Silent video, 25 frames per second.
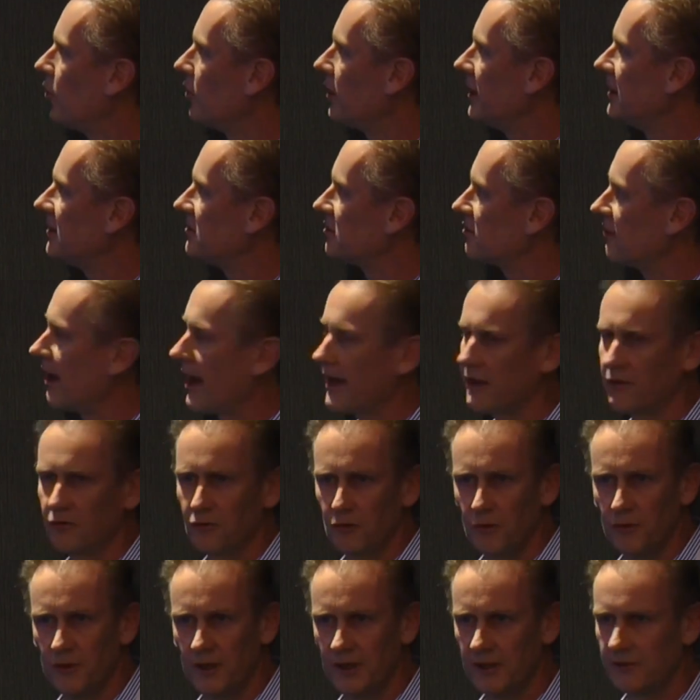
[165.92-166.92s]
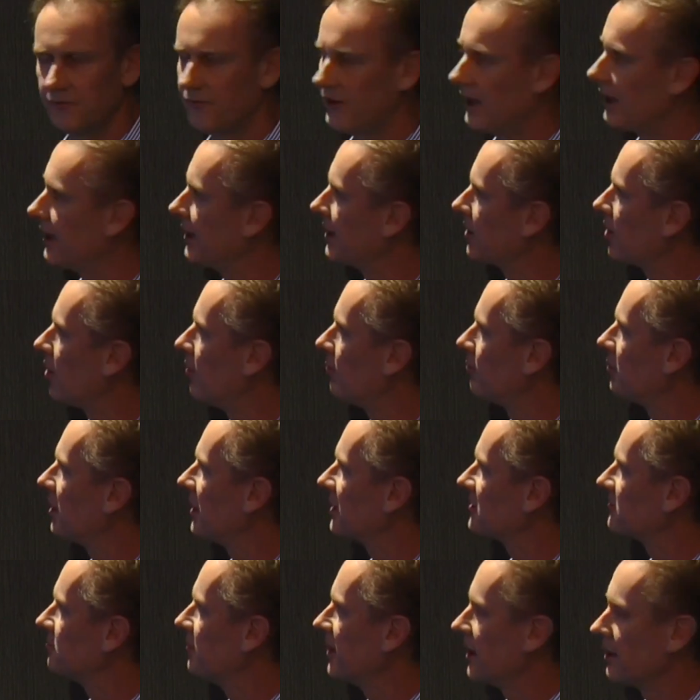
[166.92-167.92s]
interact through these fairly
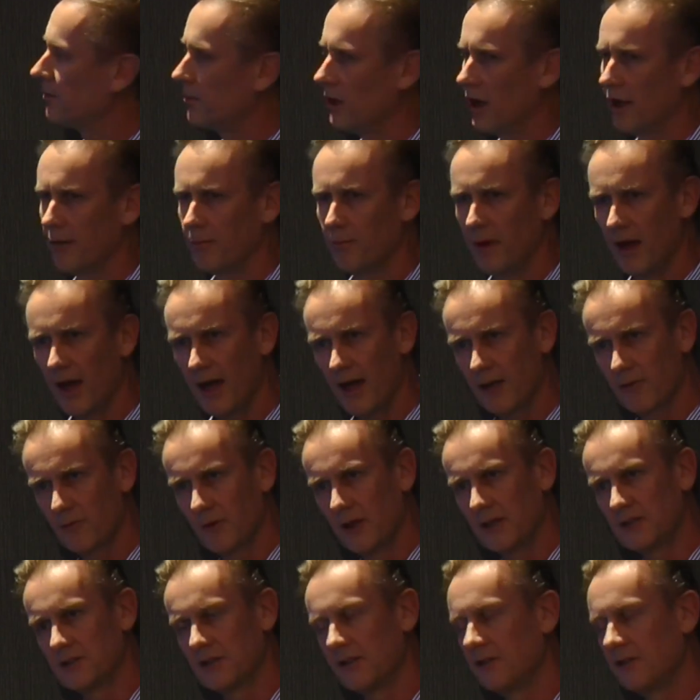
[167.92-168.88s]
complex metabolic pathways.